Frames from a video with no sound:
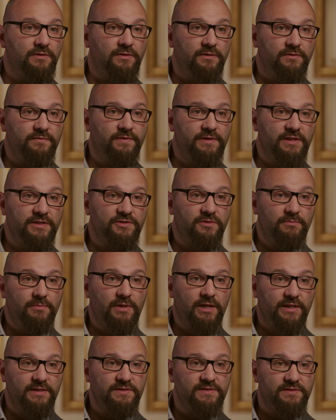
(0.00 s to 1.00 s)
on financial
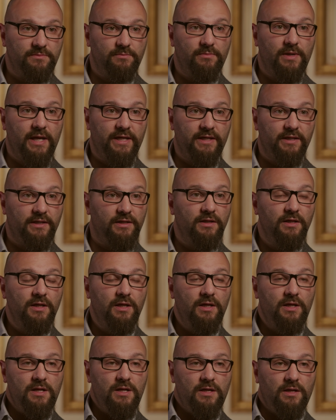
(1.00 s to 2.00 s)
markets and buying uh,
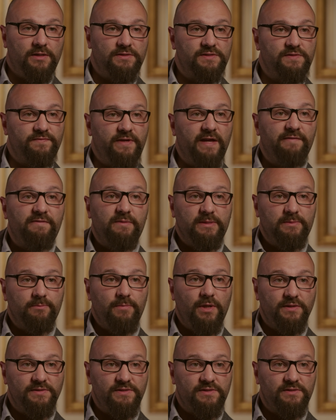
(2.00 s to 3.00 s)
lots of government
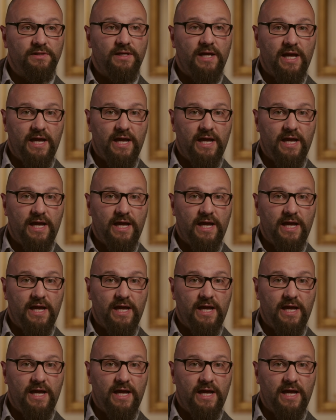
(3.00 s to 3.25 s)
bonds.